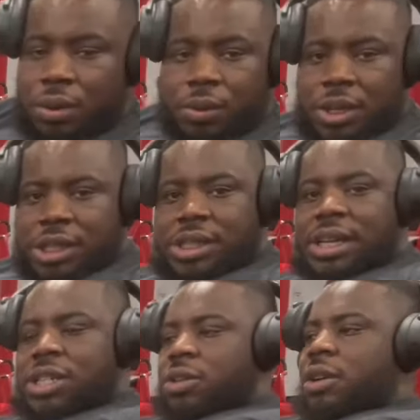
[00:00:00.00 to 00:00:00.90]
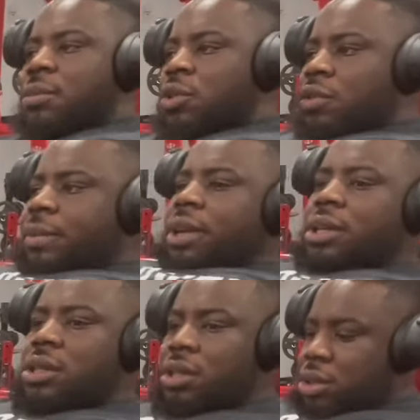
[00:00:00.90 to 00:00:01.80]
with accessory
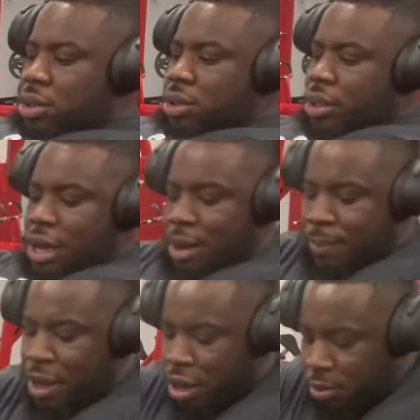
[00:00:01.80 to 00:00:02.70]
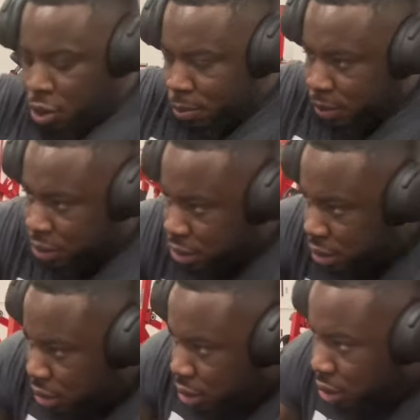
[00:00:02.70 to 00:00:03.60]
movements, compound movements
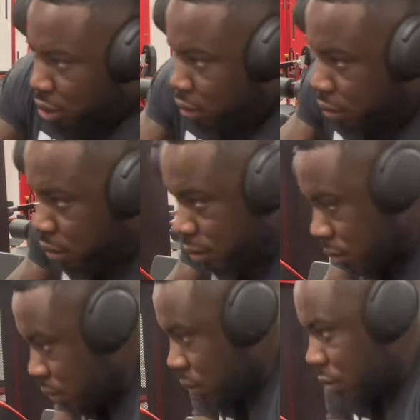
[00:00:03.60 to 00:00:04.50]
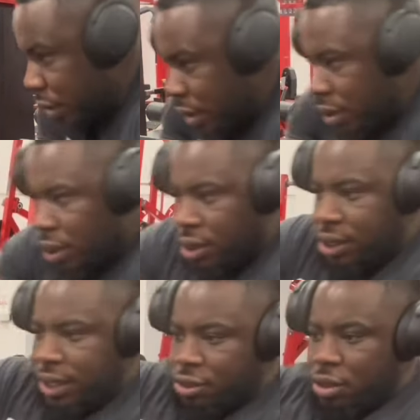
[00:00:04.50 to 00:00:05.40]
with
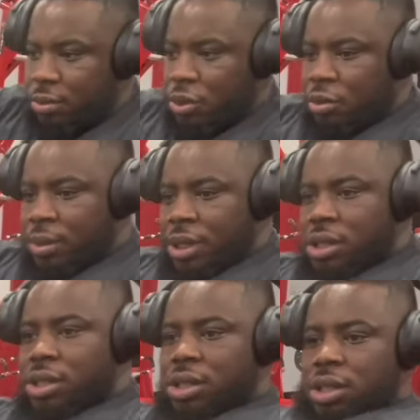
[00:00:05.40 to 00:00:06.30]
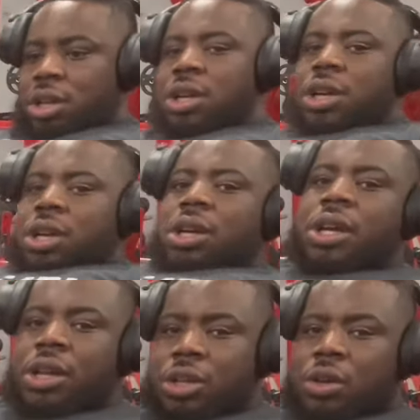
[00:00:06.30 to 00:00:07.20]
accessory movements,
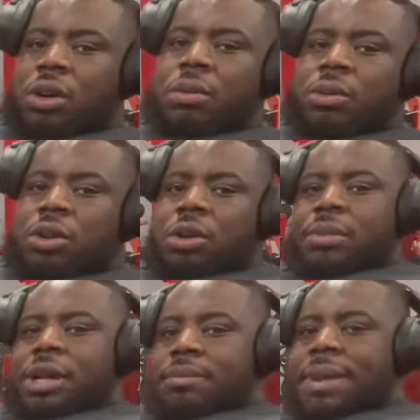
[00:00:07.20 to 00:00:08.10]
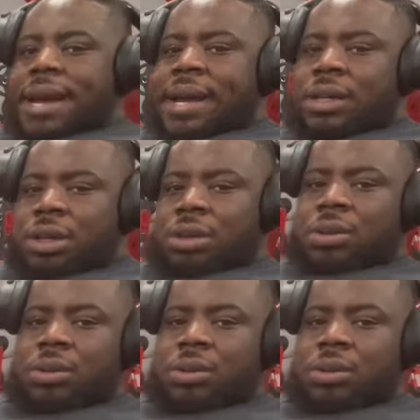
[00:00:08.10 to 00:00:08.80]
and you're gonna be a bad dude.